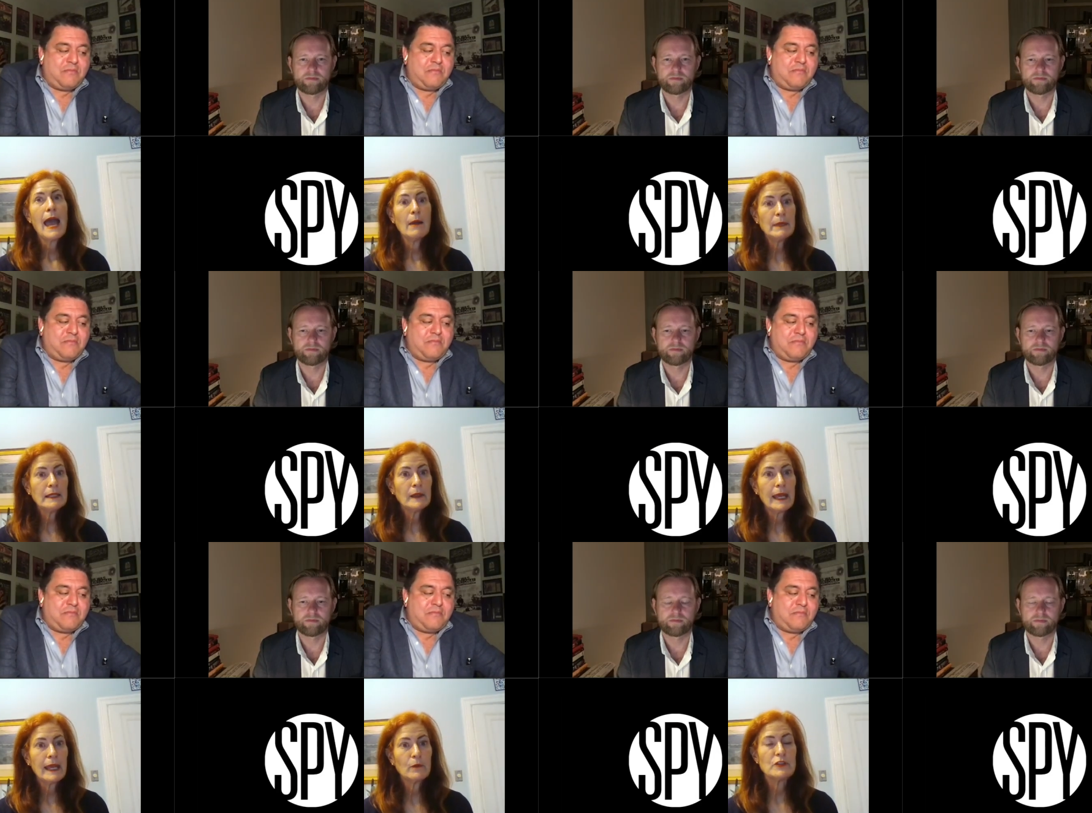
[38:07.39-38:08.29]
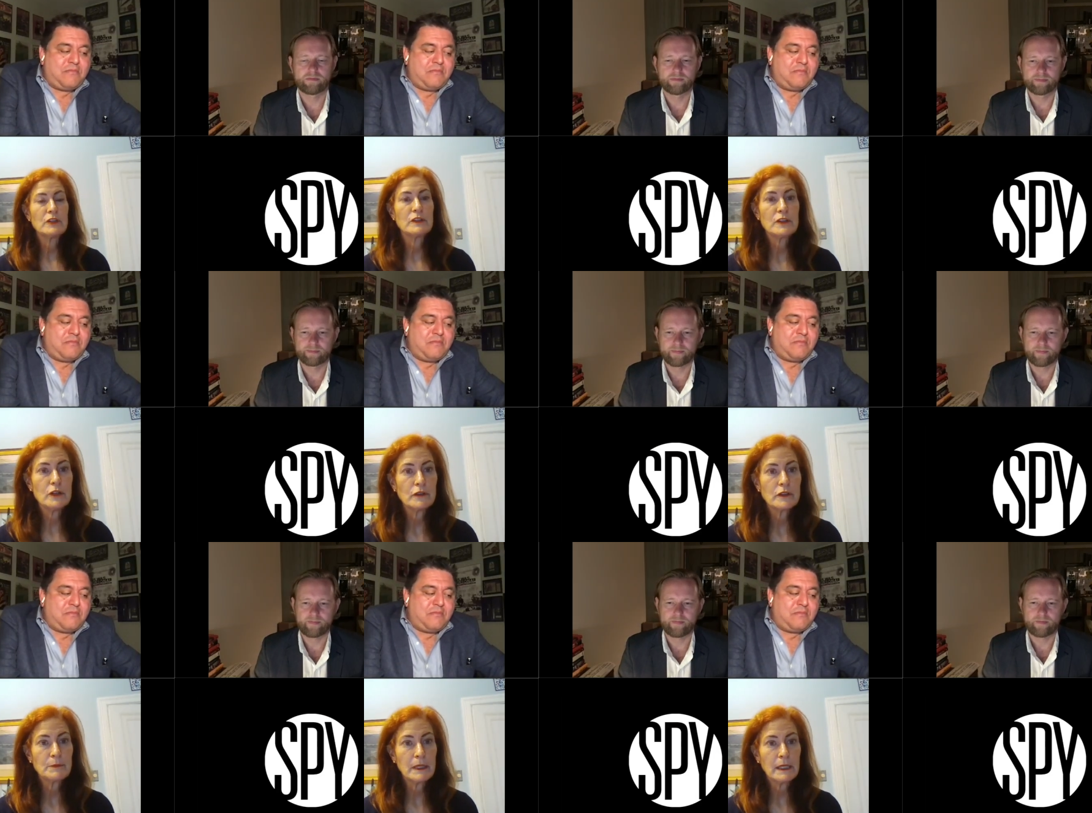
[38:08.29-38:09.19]
Speaker 1: How many languages do
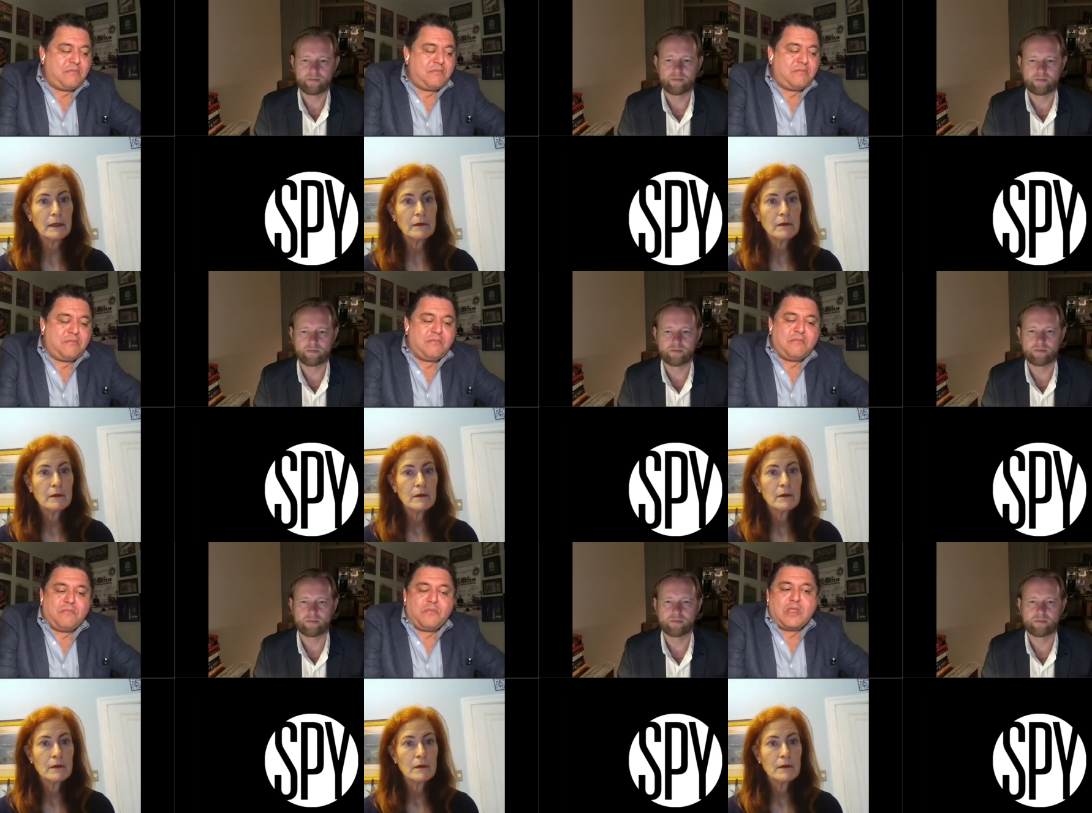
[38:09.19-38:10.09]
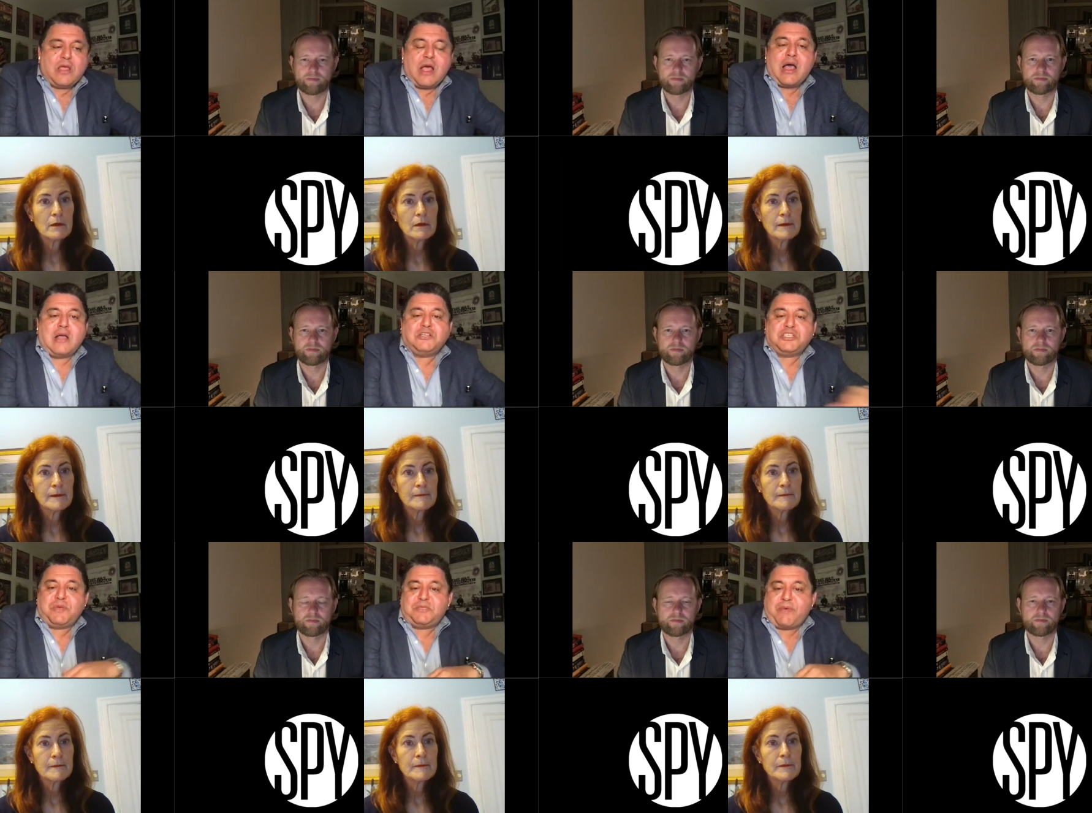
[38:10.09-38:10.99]
you speak?
Speaker 2: I
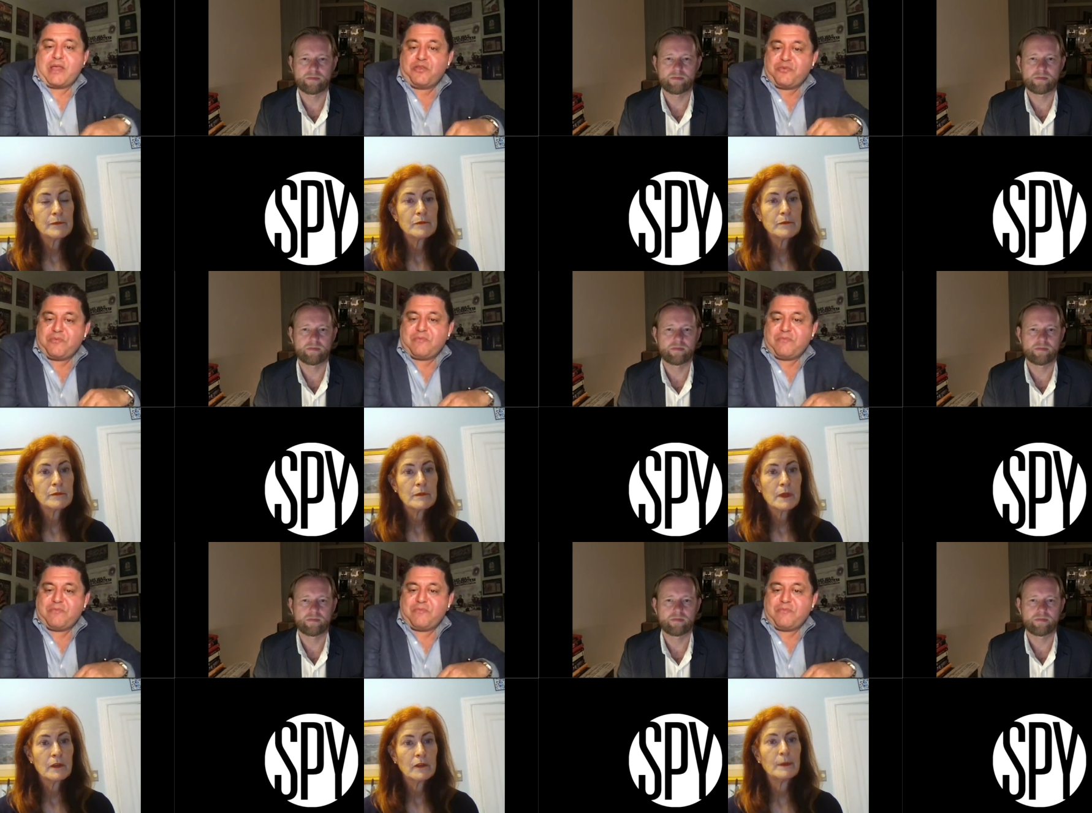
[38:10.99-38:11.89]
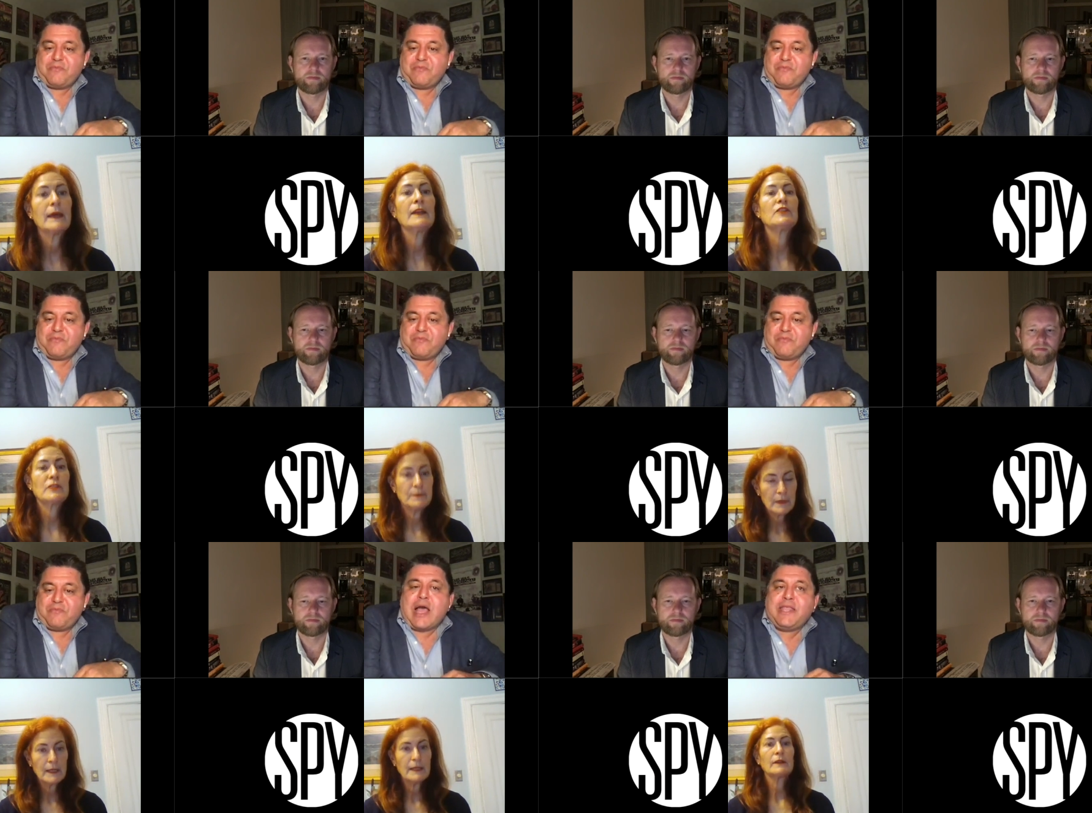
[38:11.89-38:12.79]
just speak Spanish. Spanish.
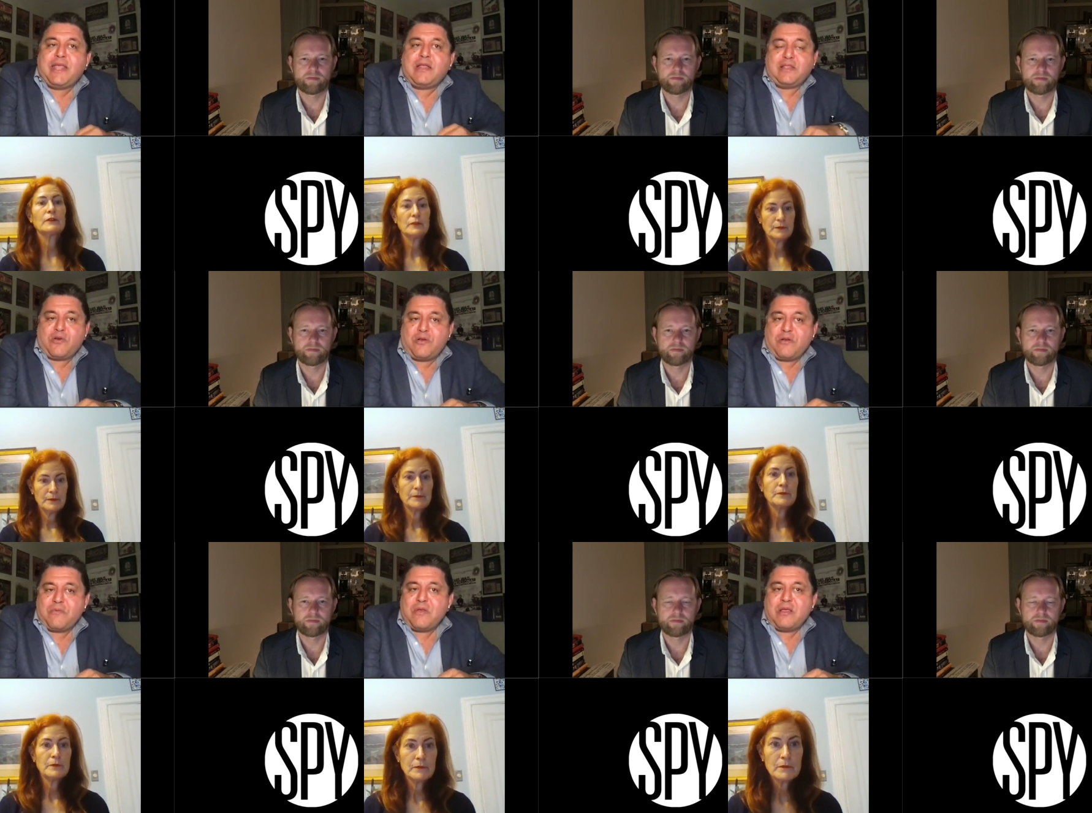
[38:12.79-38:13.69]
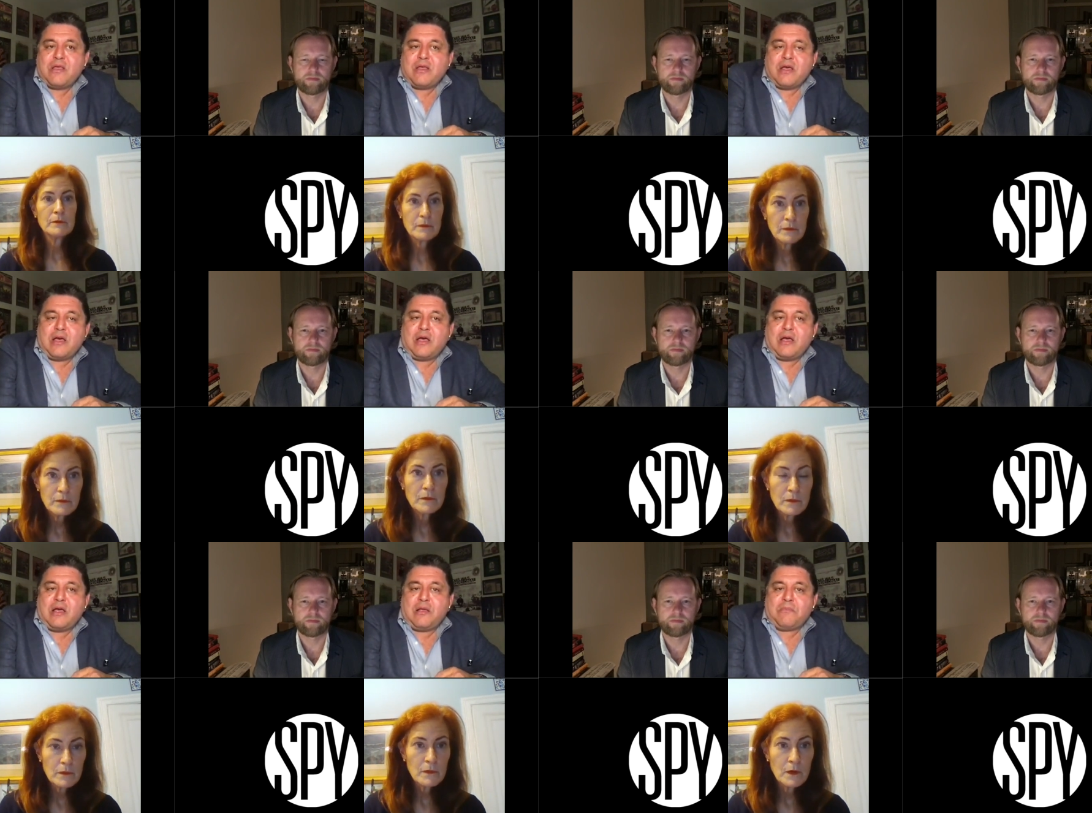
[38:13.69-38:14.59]
But I did I did learn
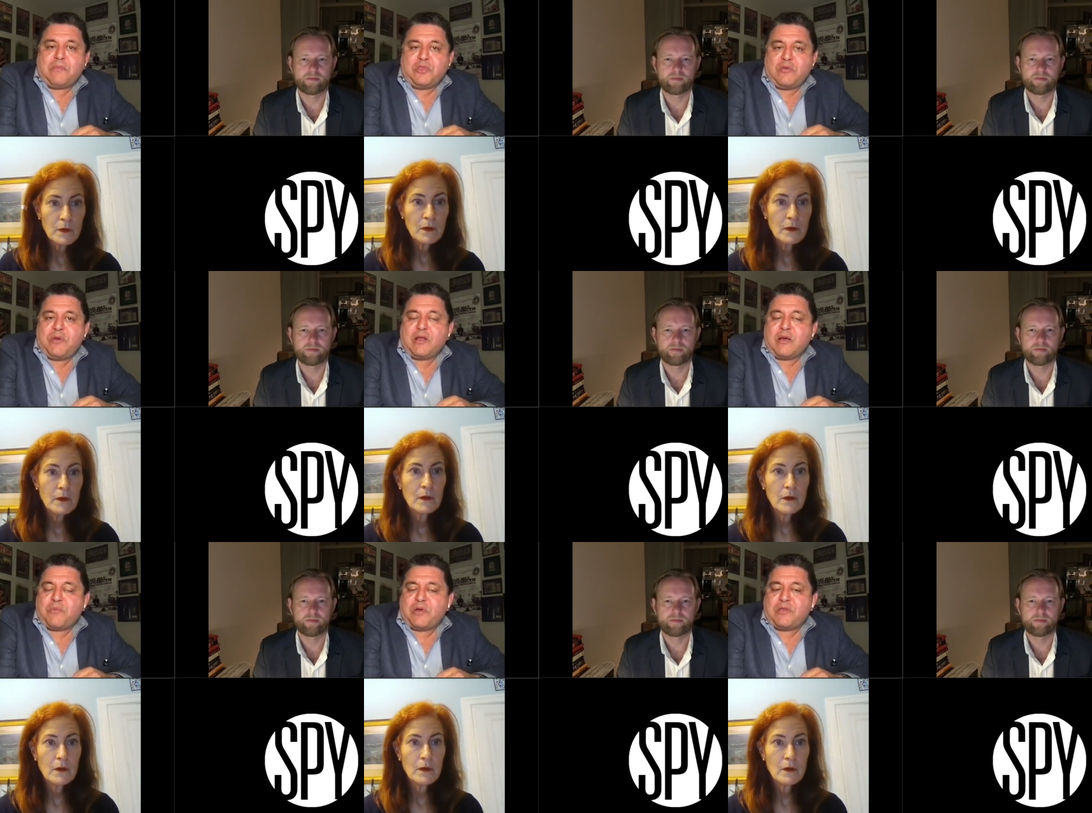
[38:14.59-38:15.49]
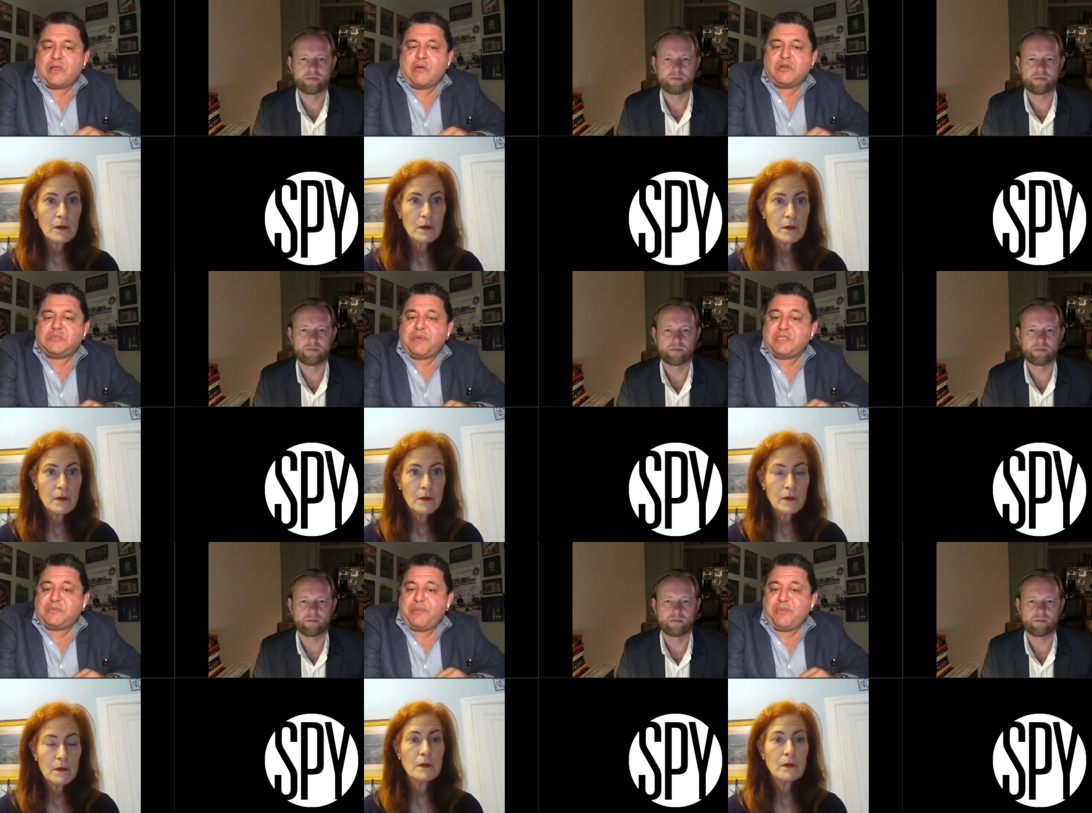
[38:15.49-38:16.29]
uh, a little bit, a couple other languages, bits